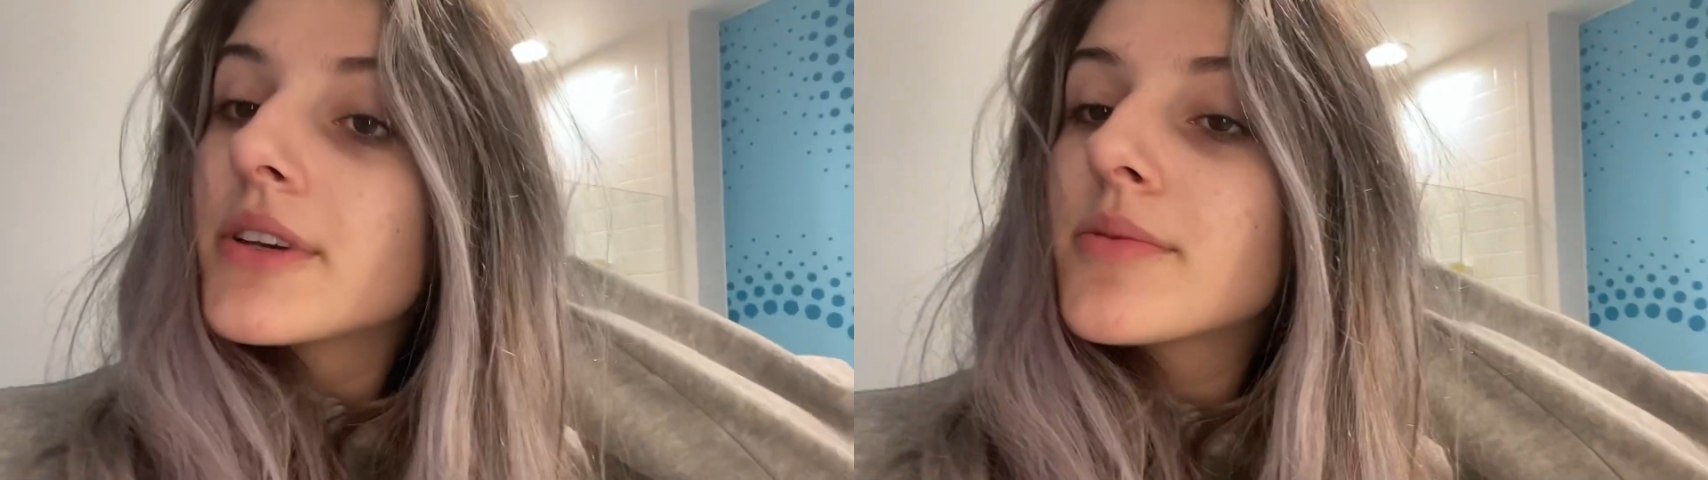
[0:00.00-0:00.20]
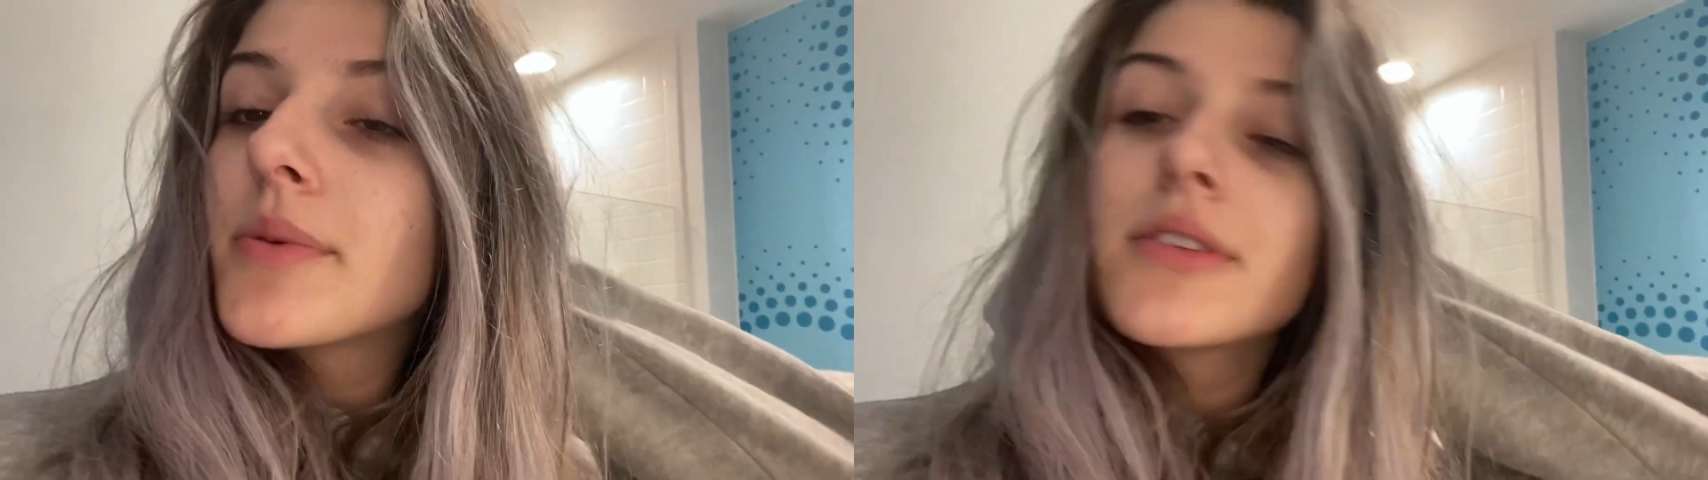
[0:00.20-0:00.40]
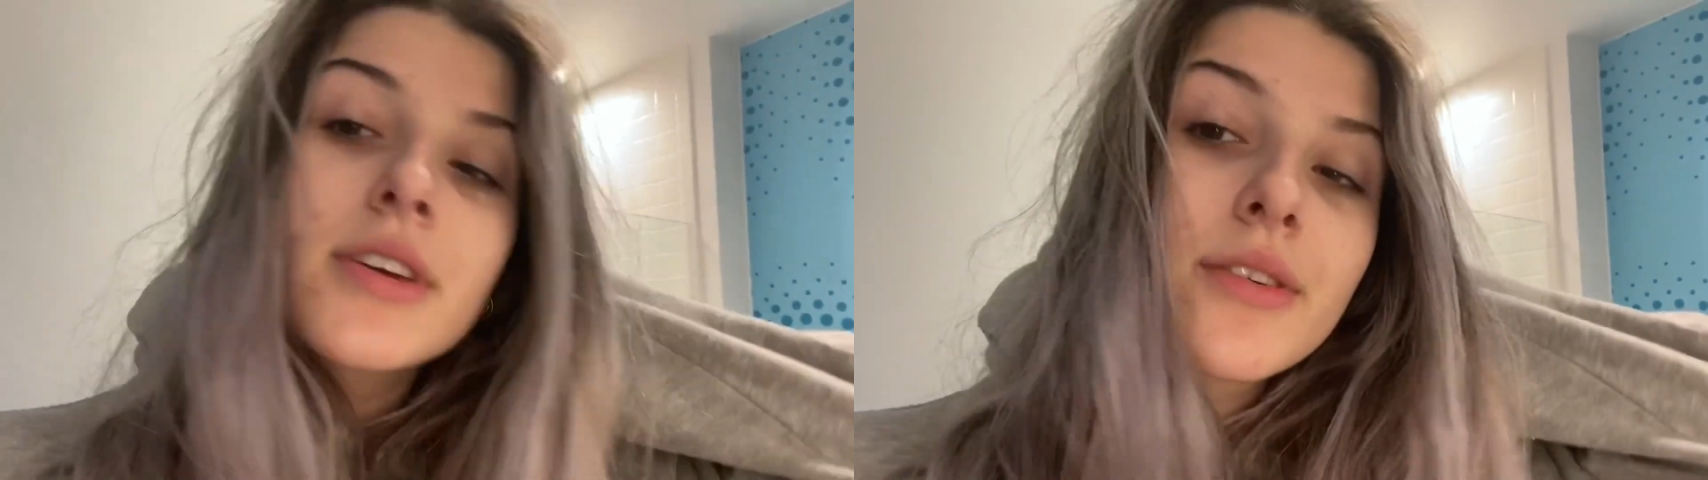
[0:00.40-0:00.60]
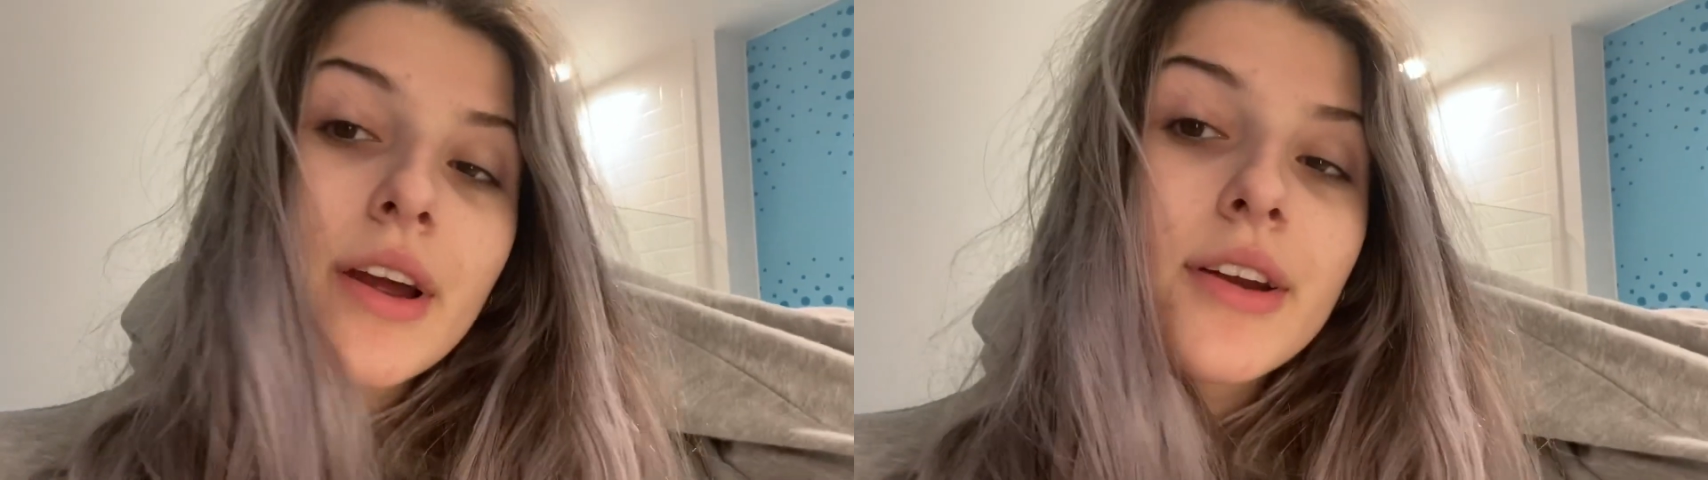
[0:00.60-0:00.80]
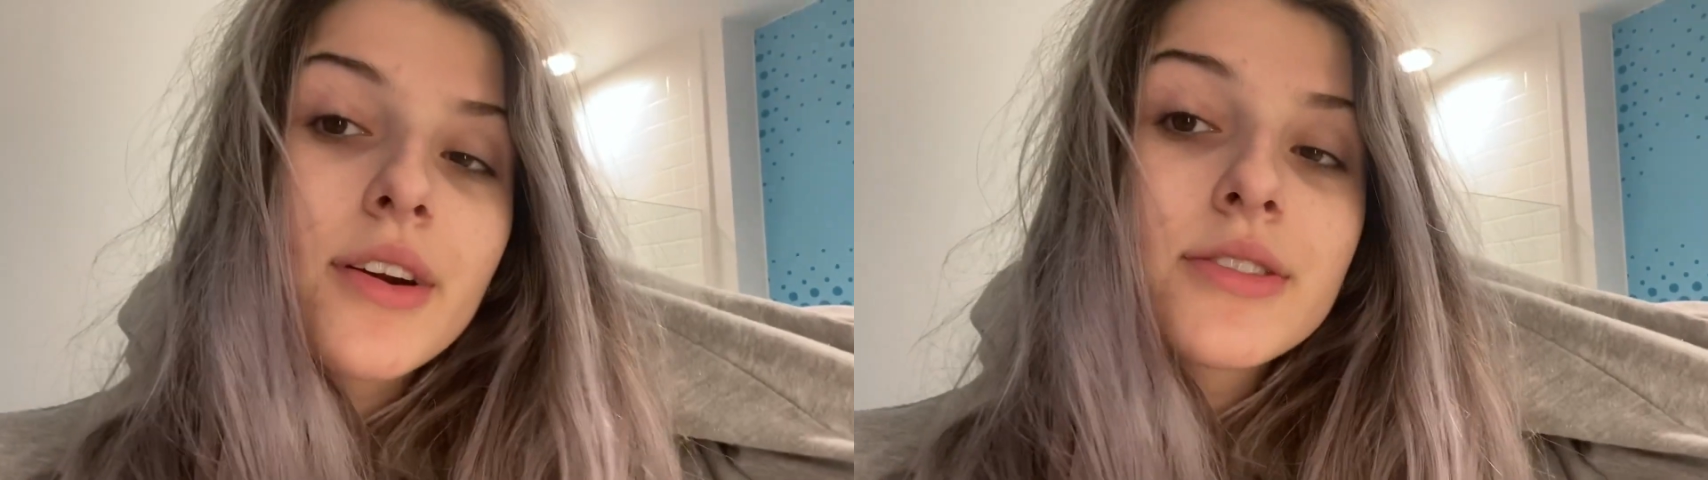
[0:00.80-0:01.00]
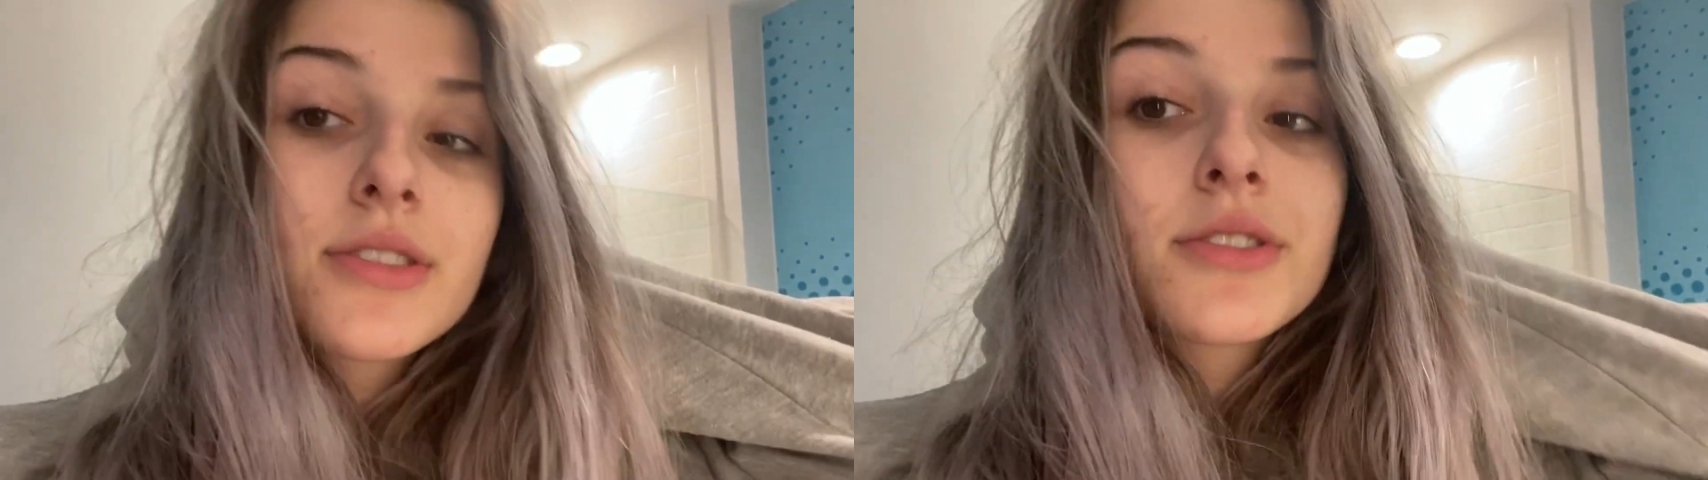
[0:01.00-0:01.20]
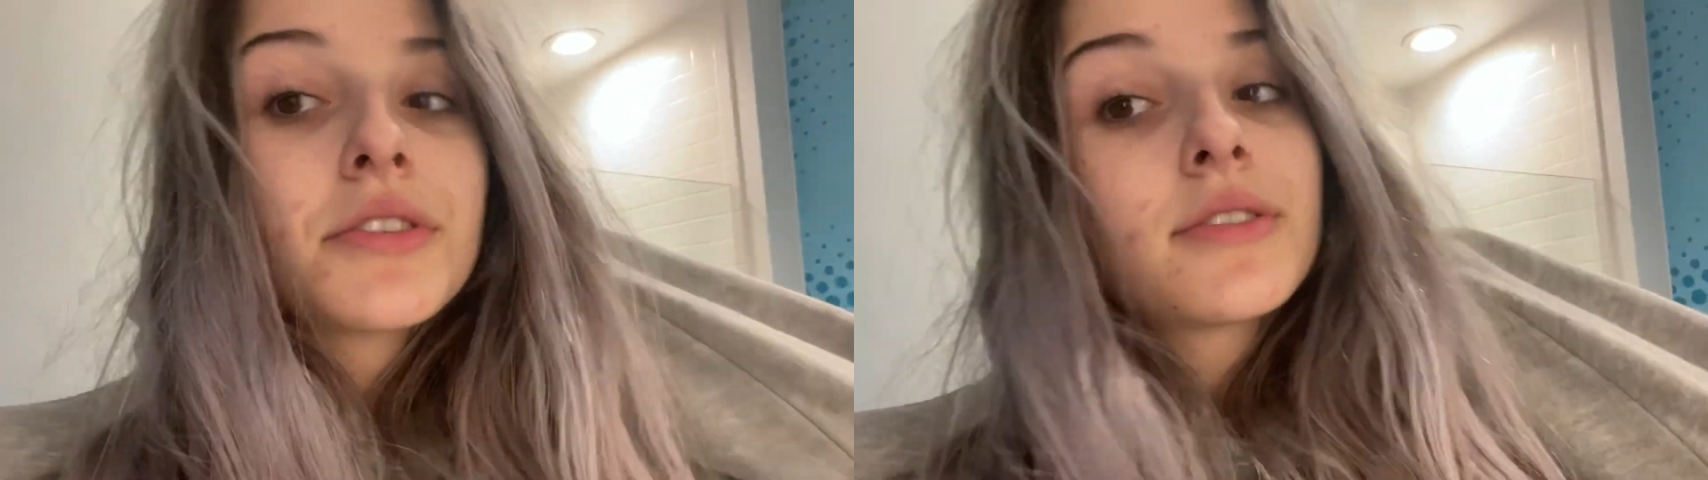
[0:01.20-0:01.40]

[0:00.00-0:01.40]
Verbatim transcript: but it's like right across the street,